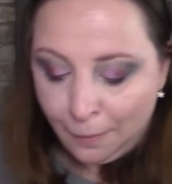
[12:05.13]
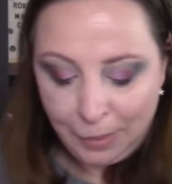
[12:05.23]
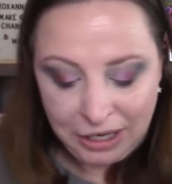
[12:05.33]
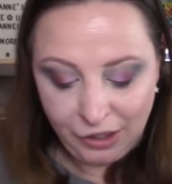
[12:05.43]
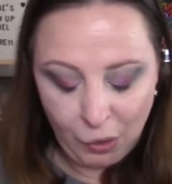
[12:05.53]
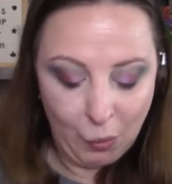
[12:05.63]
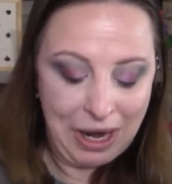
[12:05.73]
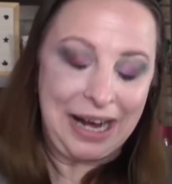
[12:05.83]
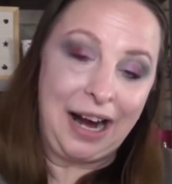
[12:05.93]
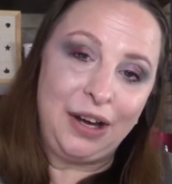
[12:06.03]
But you know
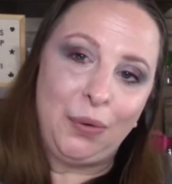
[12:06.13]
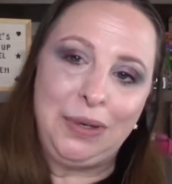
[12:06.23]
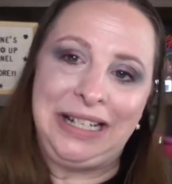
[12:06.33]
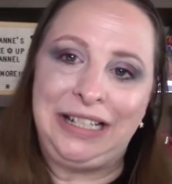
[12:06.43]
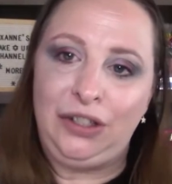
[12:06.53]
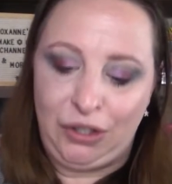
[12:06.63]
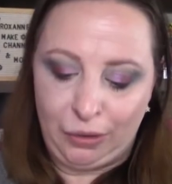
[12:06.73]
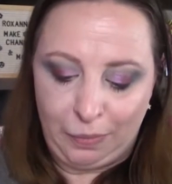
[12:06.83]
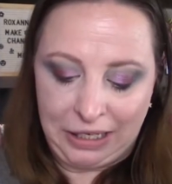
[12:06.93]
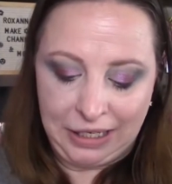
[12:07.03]
what? I don't need to
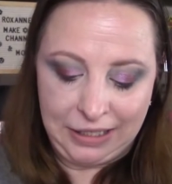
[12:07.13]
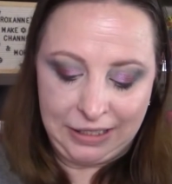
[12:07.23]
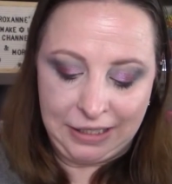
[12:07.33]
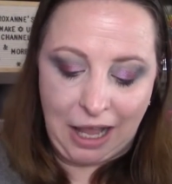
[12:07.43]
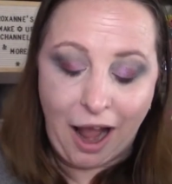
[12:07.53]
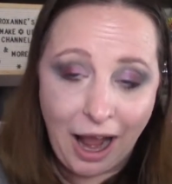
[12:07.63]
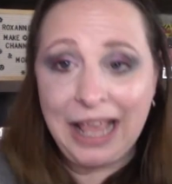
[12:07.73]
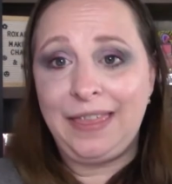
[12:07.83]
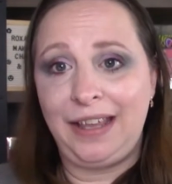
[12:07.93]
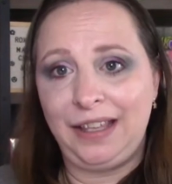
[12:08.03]
because I
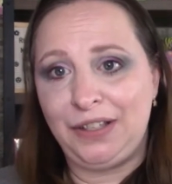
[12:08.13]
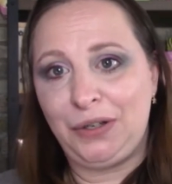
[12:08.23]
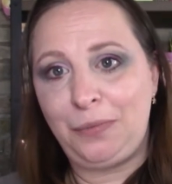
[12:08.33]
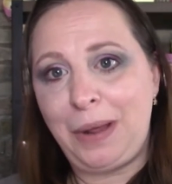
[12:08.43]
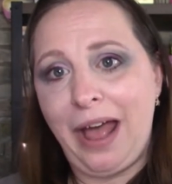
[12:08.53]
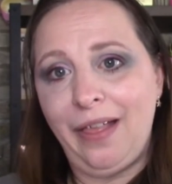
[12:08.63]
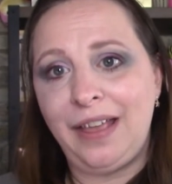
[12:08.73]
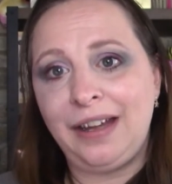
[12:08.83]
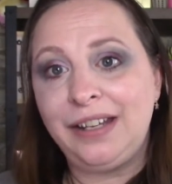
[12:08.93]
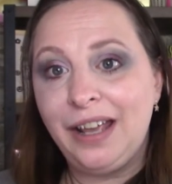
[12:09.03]
think it's a good
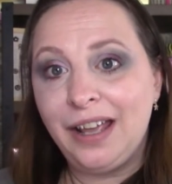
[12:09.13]
palette.